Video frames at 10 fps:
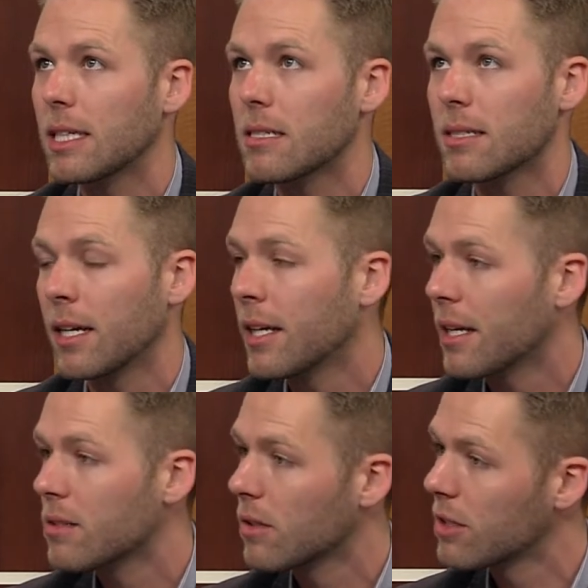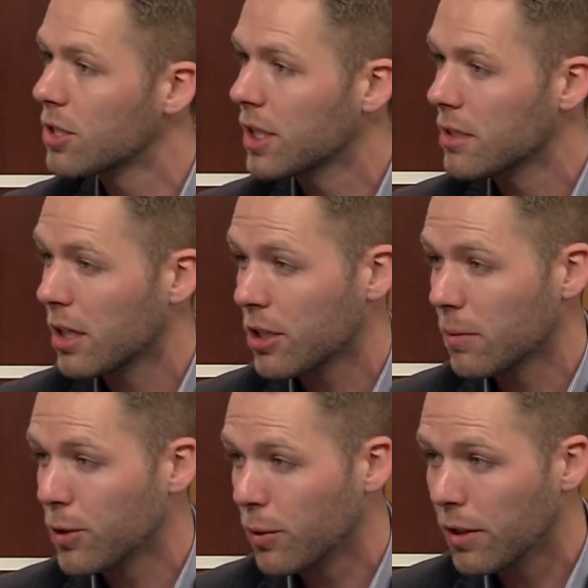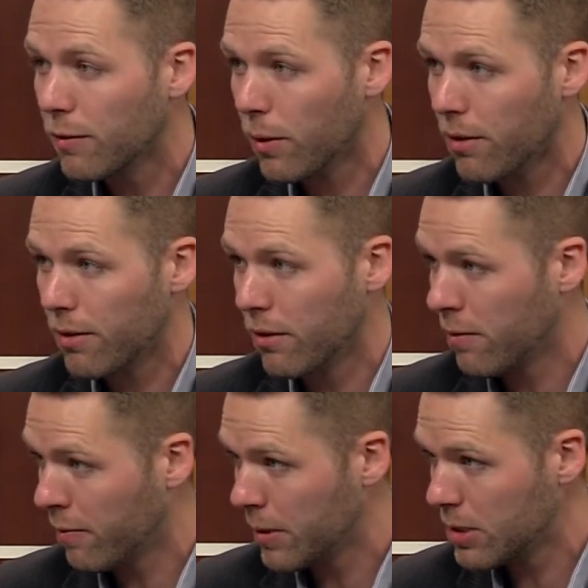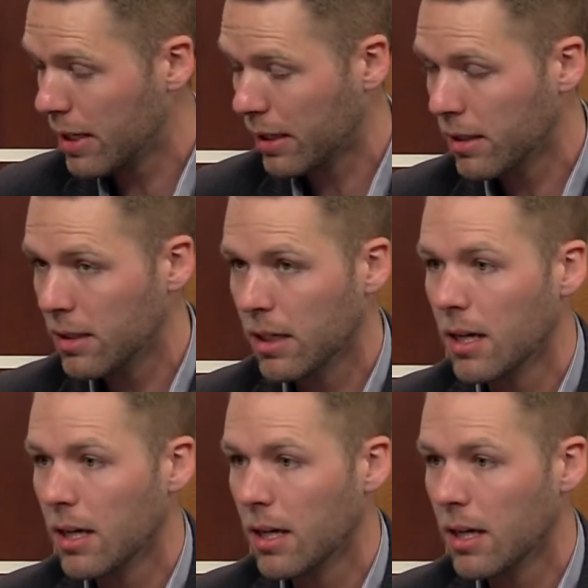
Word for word: it's 10 days, so this year it's October 24th through November 2nd.